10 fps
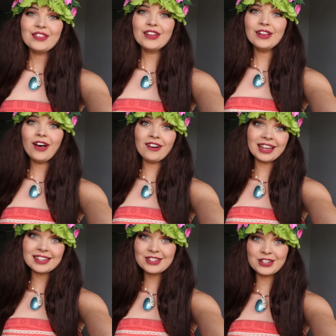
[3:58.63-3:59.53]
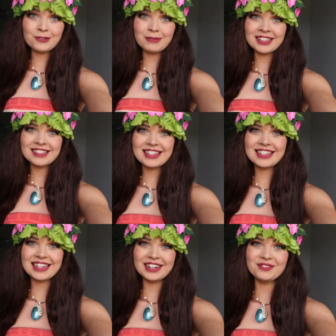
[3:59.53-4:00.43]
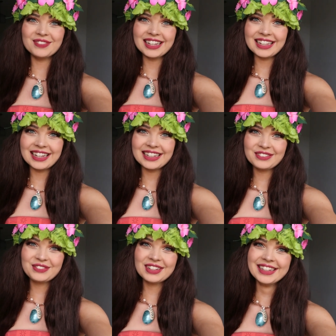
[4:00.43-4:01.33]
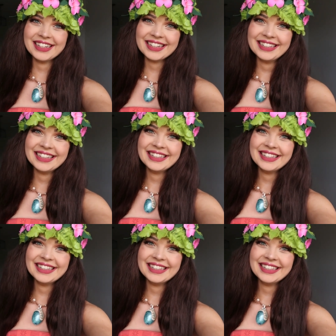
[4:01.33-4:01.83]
the longest 2 months of my life.